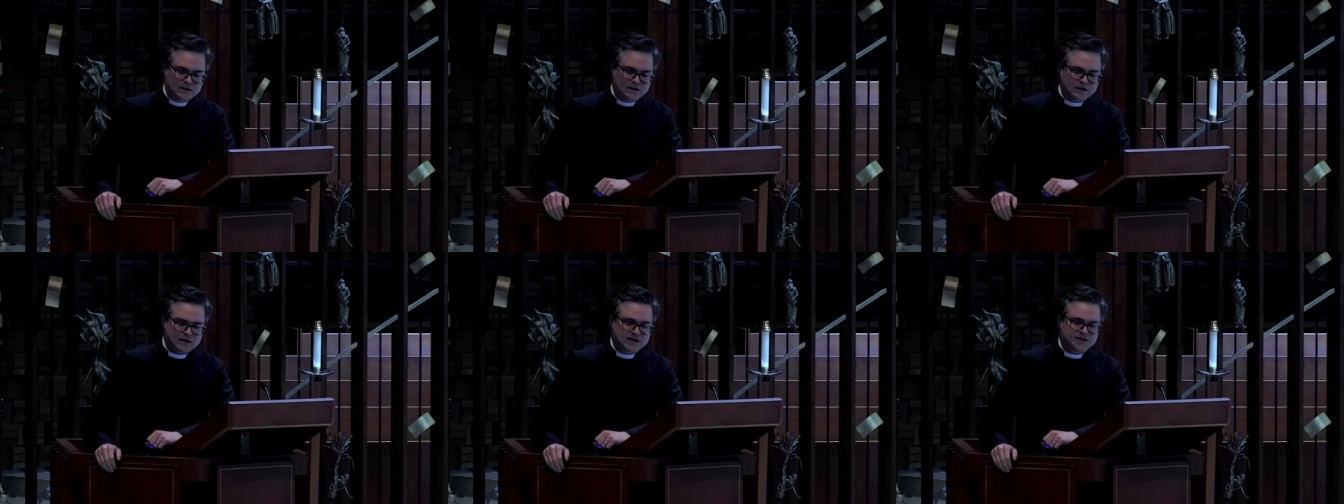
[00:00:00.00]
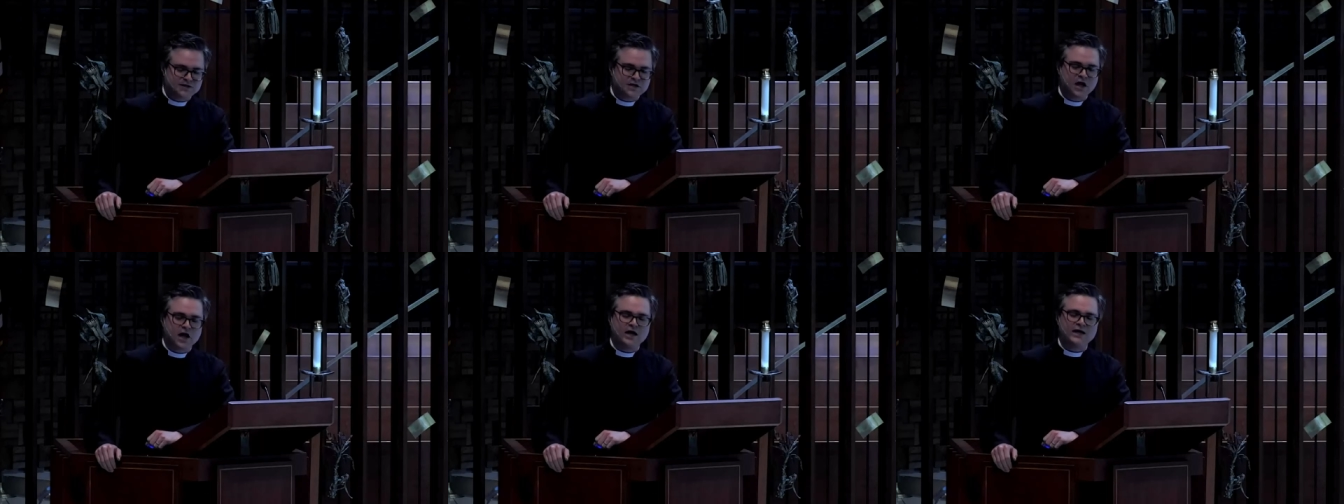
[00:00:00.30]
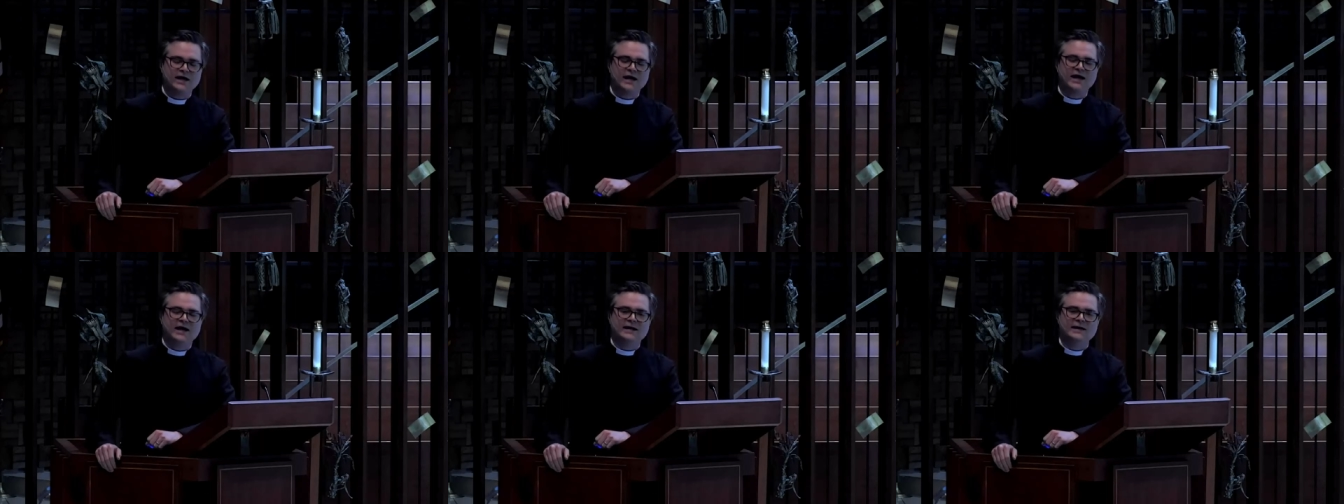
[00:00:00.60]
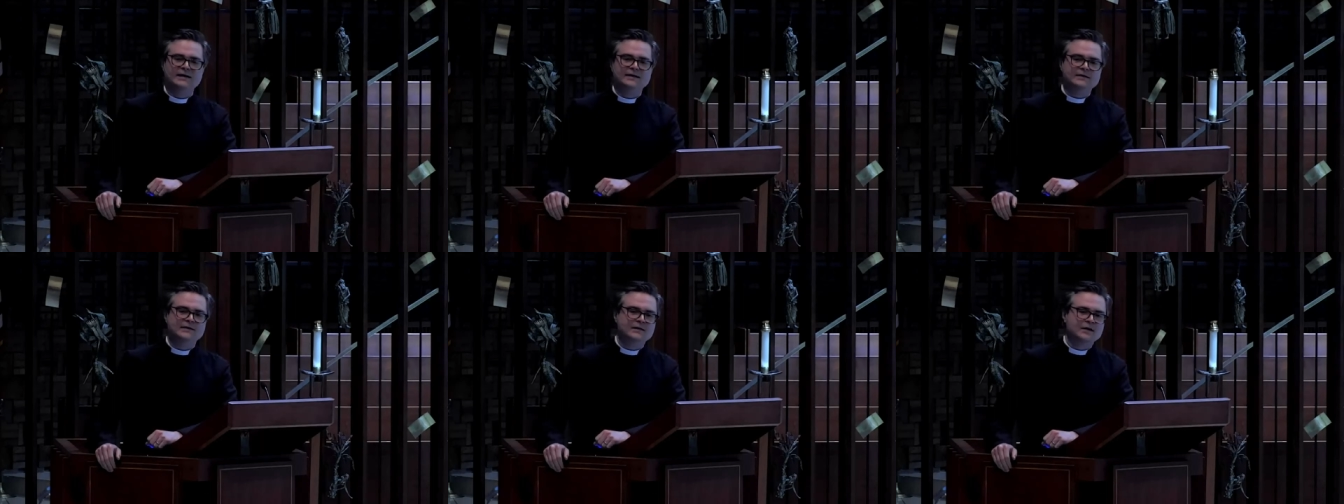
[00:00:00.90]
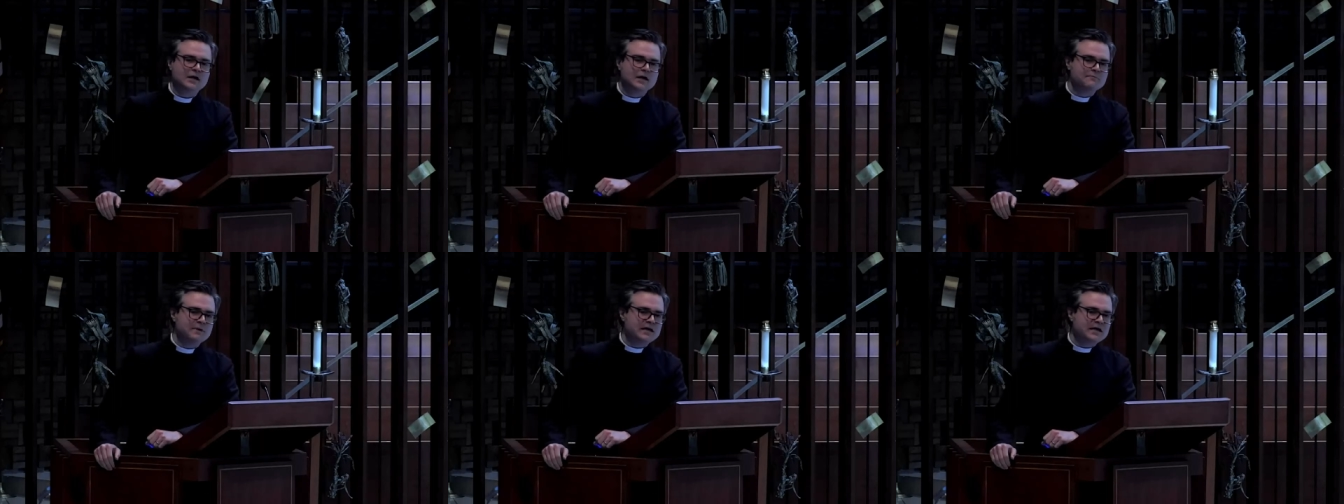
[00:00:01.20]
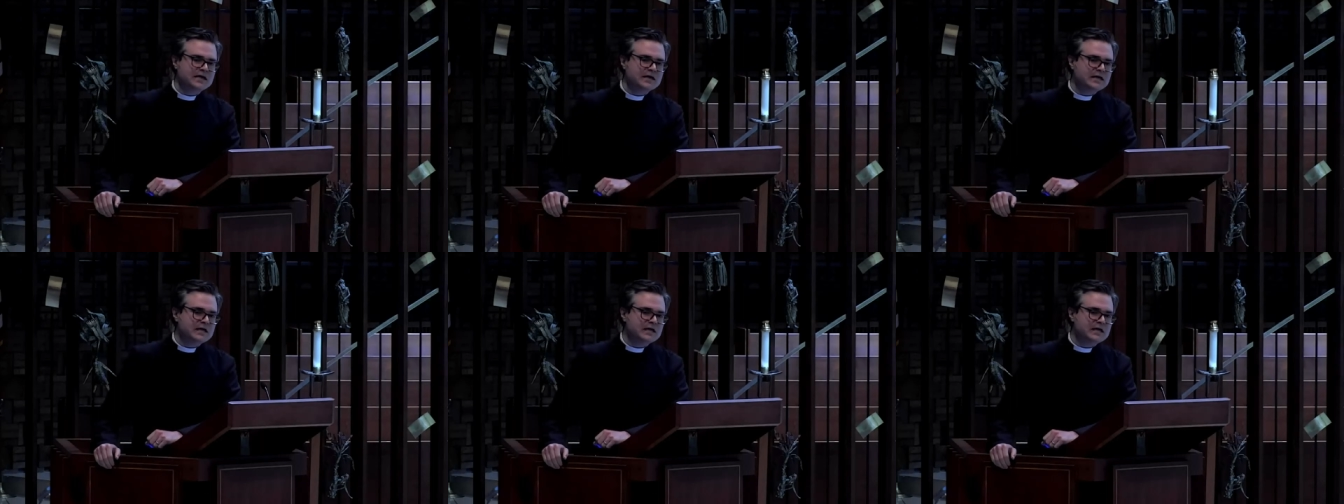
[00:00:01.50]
His Godhead made